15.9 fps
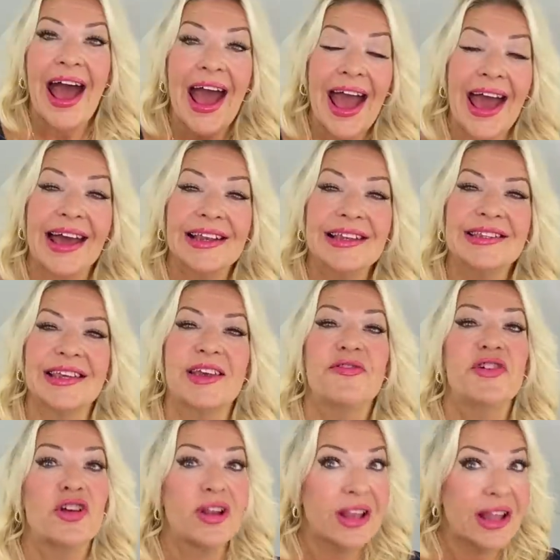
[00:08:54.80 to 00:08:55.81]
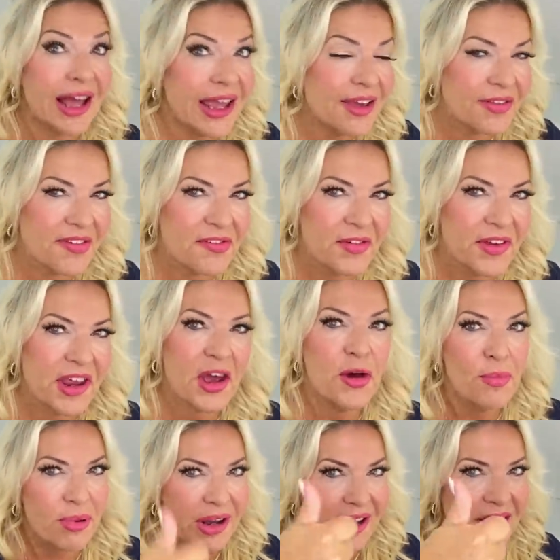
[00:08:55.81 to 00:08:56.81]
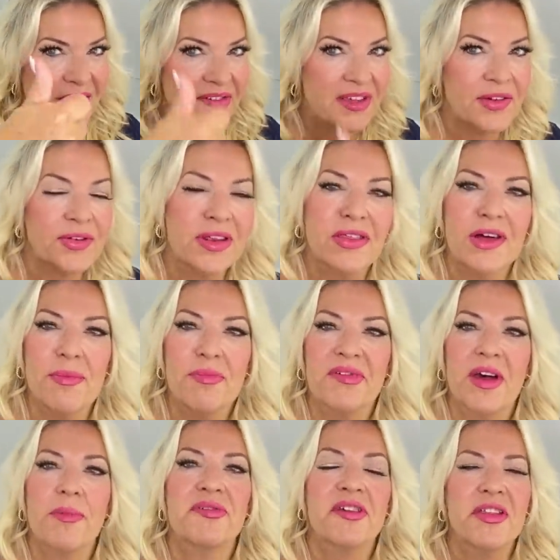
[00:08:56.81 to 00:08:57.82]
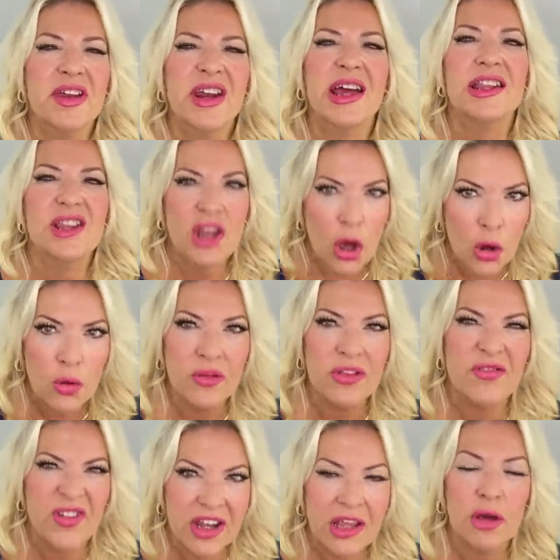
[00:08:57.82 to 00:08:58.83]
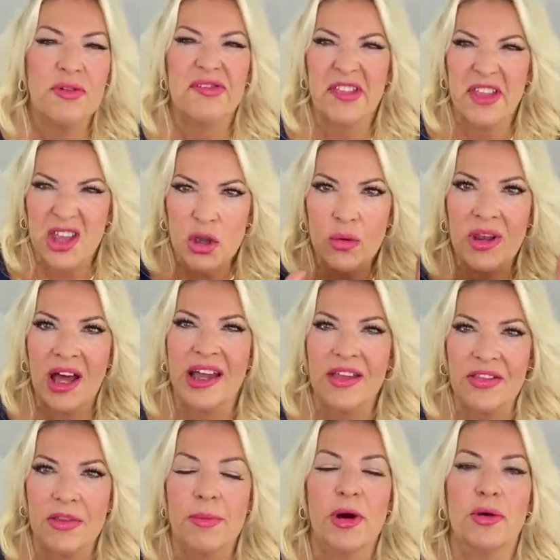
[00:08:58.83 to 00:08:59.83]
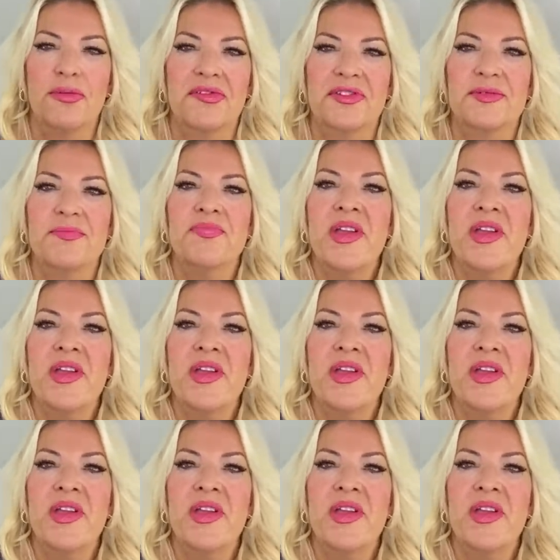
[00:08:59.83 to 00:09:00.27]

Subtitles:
And if you like this video, please give it a thumbs up so that I know the videos that you like the most.